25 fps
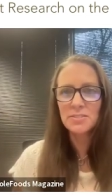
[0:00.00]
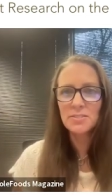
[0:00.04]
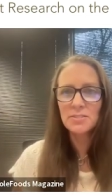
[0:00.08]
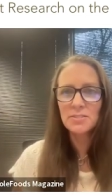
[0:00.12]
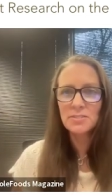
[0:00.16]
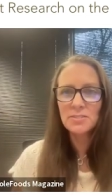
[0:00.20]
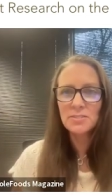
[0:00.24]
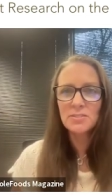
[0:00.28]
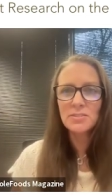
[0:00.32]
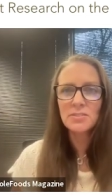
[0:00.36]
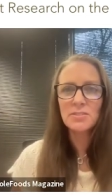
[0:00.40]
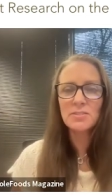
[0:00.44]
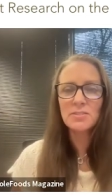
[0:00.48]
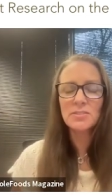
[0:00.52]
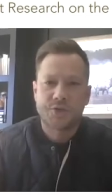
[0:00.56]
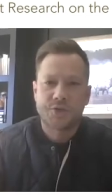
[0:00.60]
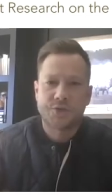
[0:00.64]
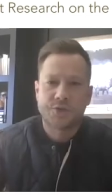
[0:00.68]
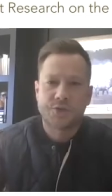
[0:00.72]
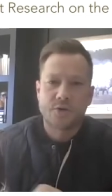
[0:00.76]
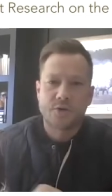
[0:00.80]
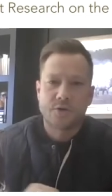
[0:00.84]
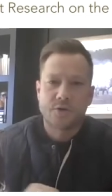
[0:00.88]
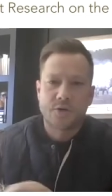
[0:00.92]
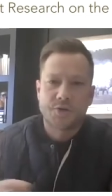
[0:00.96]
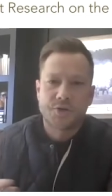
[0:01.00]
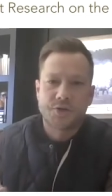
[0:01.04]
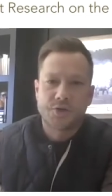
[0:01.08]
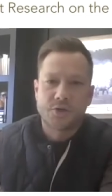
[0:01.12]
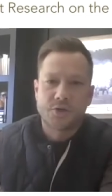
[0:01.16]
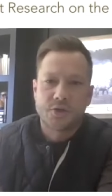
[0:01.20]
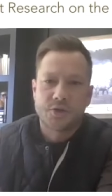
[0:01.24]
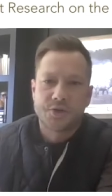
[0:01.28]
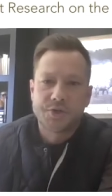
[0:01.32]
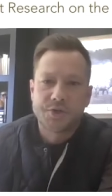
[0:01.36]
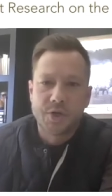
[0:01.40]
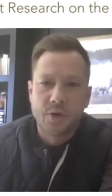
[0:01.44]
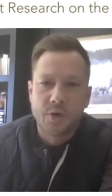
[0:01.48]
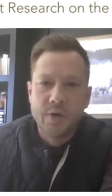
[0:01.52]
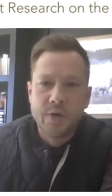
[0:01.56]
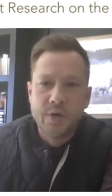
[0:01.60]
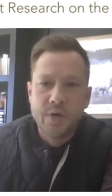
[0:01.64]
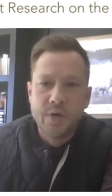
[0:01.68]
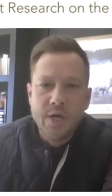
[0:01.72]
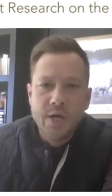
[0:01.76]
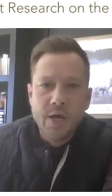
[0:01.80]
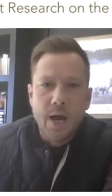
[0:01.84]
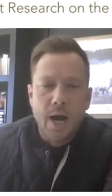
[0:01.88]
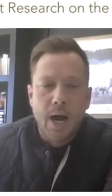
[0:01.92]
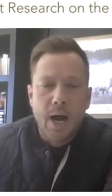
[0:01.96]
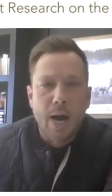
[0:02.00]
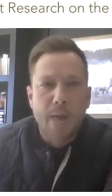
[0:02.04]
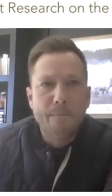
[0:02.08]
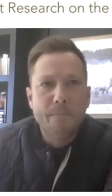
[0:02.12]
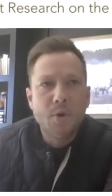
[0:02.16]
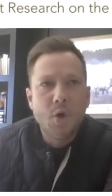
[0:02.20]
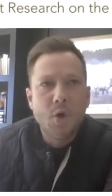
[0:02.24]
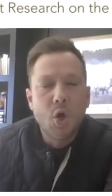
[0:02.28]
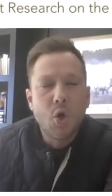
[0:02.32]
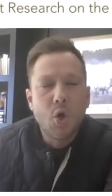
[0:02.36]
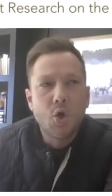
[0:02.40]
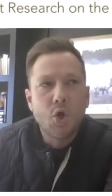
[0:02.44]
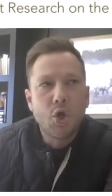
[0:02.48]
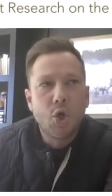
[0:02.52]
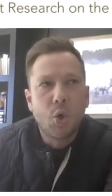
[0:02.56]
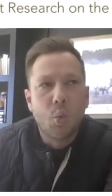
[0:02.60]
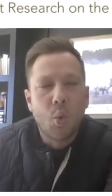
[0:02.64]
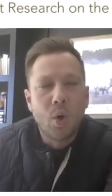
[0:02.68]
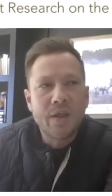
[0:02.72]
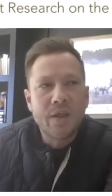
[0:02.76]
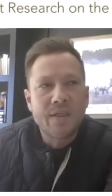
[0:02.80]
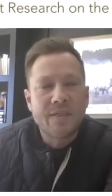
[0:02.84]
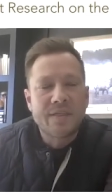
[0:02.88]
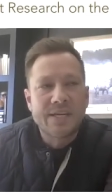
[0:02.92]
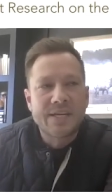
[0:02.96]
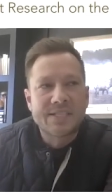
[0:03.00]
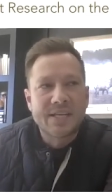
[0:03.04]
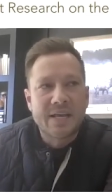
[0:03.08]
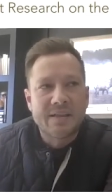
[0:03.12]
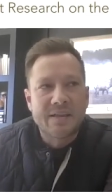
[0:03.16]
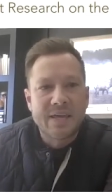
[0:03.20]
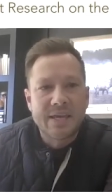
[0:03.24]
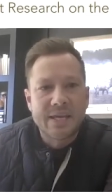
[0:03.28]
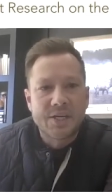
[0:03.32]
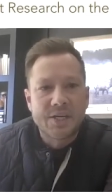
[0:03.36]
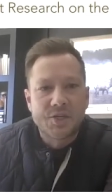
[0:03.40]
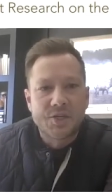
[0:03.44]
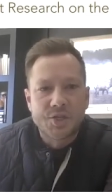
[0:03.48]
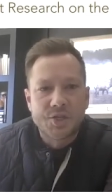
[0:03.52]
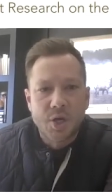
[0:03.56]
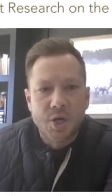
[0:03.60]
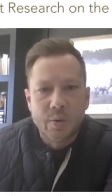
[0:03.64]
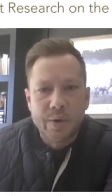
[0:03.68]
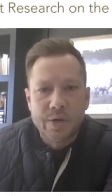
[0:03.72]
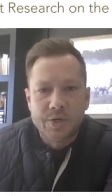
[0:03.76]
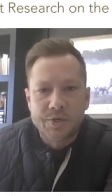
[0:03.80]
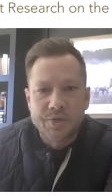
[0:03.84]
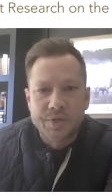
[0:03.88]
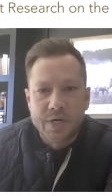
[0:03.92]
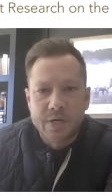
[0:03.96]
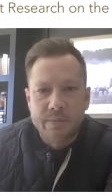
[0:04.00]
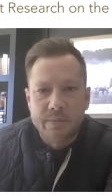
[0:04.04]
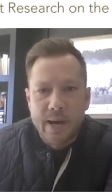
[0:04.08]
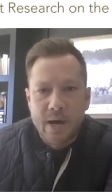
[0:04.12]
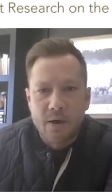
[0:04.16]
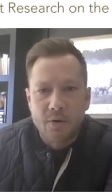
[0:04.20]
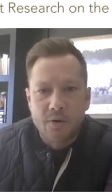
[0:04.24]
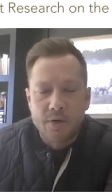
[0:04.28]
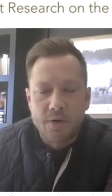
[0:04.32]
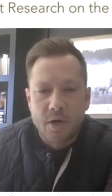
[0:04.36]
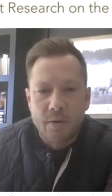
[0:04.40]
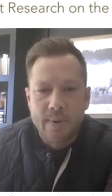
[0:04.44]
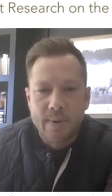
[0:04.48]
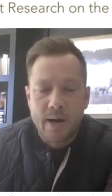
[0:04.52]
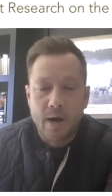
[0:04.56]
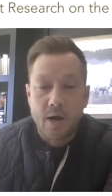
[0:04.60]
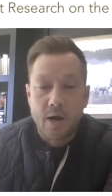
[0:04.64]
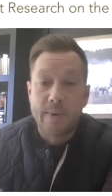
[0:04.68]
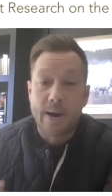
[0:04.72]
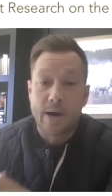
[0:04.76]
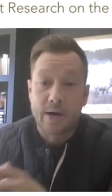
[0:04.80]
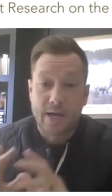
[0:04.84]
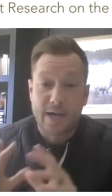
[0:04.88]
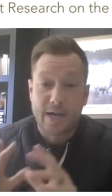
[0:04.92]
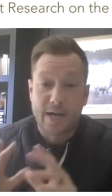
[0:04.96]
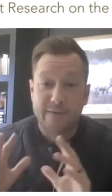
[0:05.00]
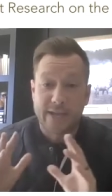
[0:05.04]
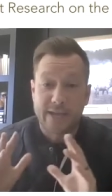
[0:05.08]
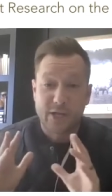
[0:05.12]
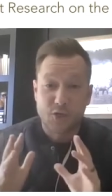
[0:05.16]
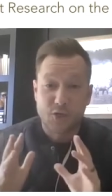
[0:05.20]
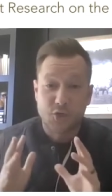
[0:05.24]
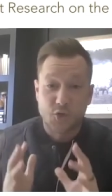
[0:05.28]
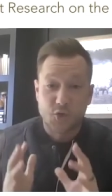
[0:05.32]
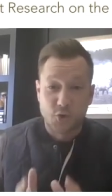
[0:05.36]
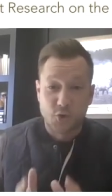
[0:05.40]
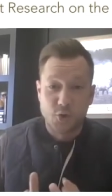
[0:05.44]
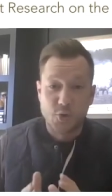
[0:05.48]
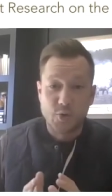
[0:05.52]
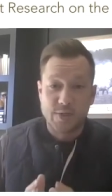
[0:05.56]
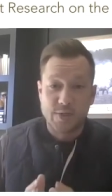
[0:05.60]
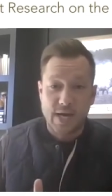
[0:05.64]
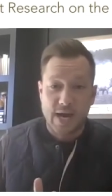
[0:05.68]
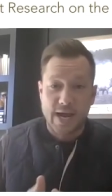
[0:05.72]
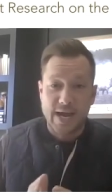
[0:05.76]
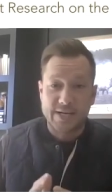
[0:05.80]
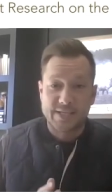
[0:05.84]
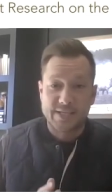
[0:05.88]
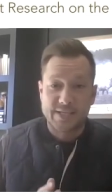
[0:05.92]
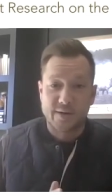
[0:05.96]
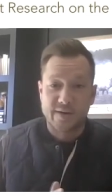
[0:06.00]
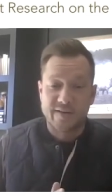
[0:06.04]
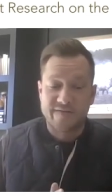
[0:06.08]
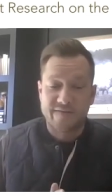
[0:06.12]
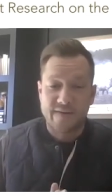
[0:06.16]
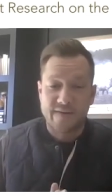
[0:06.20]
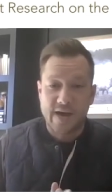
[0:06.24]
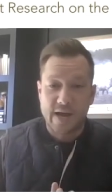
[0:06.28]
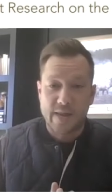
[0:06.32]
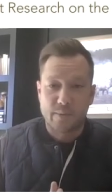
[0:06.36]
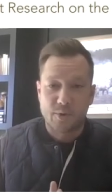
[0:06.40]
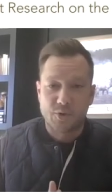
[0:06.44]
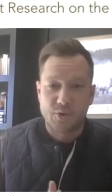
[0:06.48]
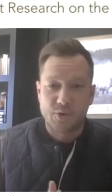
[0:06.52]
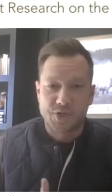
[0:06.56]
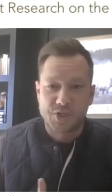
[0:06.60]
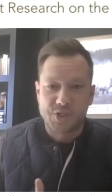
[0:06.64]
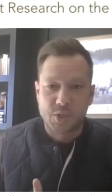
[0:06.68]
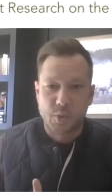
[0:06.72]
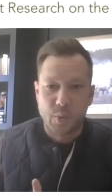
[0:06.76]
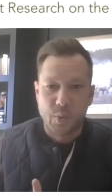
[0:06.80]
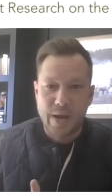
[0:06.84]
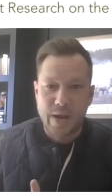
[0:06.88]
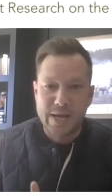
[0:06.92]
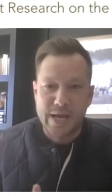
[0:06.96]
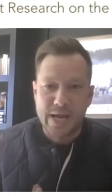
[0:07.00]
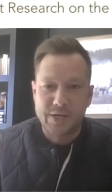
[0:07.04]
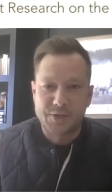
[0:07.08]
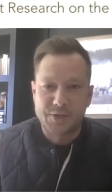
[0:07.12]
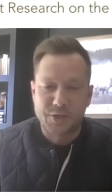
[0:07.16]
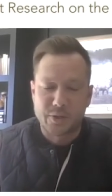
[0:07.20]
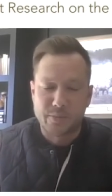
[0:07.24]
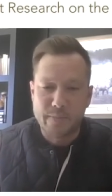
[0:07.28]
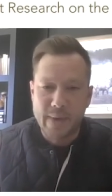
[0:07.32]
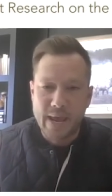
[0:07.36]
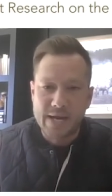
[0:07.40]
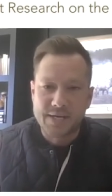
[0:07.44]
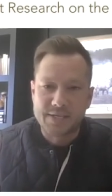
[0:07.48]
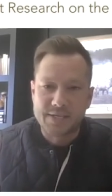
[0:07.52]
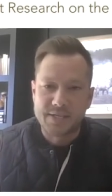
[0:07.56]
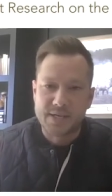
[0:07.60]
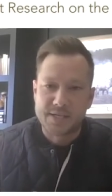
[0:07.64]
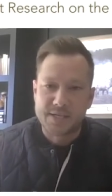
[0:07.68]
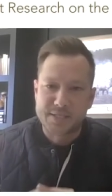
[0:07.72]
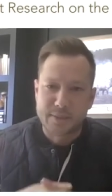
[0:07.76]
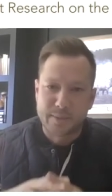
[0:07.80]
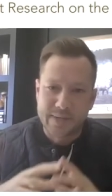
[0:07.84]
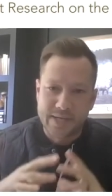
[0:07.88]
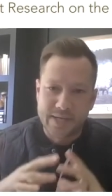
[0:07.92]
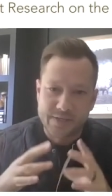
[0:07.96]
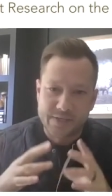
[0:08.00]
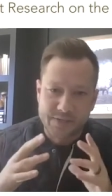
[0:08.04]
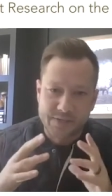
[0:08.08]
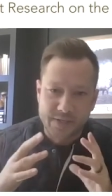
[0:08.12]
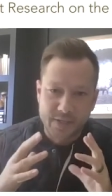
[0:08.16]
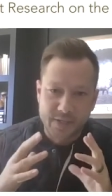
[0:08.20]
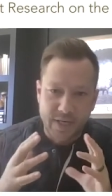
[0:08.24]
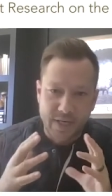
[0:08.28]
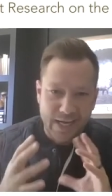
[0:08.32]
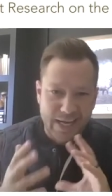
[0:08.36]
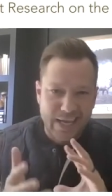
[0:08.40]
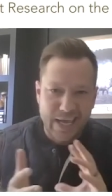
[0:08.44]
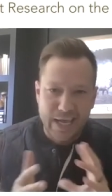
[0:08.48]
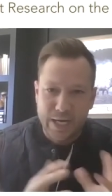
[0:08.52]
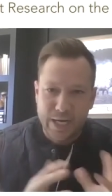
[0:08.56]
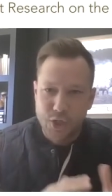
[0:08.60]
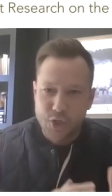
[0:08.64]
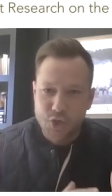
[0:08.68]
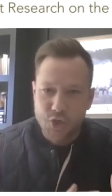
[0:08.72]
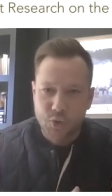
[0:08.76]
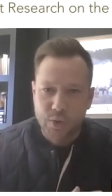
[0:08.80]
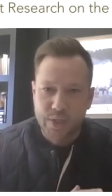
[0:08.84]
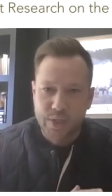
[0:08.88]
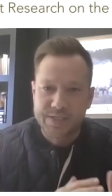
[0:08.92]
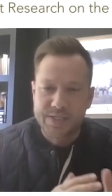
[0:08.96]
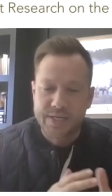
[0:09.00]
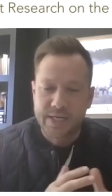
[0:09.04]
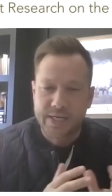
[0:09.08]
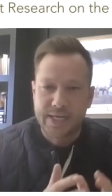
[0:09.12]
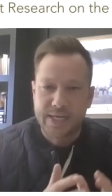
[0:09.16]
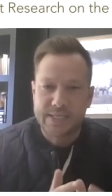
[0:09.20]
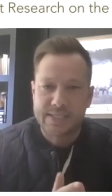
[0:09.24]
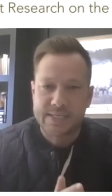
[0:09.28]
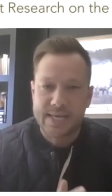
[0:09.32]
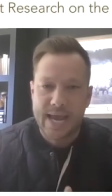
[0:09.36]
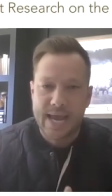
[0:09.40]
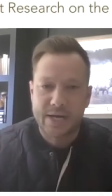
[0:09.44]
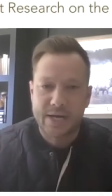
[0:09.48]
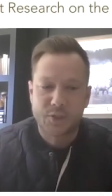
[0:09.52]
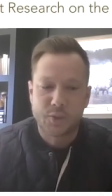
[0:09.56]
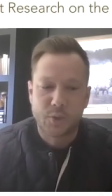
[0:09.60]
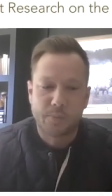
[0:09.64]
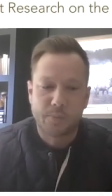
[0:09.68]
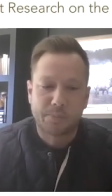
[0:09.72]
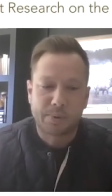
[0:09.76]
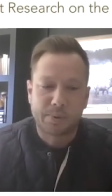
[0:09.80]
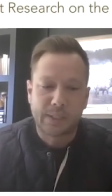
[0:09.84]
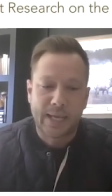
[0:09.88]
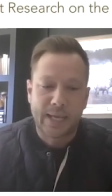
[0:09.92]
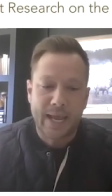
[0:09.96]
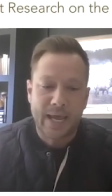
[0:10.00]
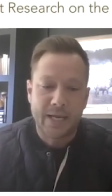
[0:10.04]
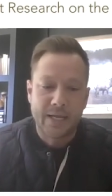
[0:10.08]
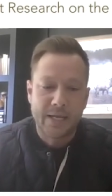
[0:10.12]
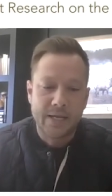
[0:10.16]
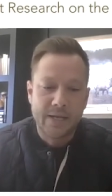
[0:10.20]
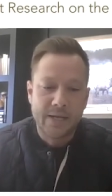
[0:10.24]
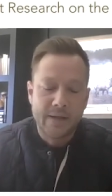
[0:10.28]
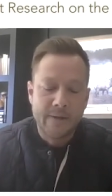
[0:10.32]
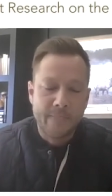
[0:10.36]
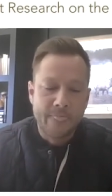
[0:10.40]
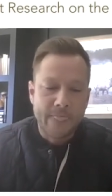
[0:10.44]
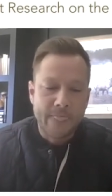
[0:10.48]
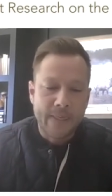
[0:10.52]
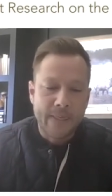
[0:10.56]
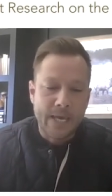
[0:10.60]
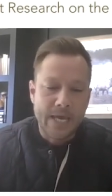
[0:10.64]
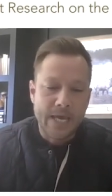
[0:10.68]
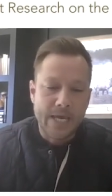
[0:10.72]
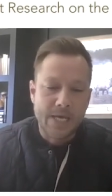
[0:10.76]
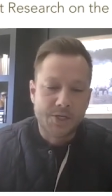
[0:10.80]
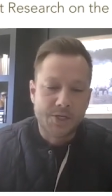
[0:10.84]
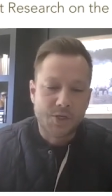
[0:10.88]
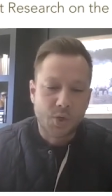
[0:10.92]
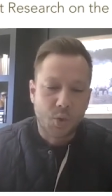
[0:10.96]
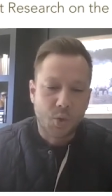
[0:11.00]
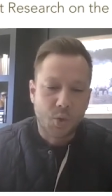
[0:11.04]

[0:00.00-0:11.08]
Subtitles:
Yeah, sure. So, one of the things I think is so interesting about kind of like a true dietary fiber, just the way nature makes it, something that's, again, intrinsic, intact to a plant, is,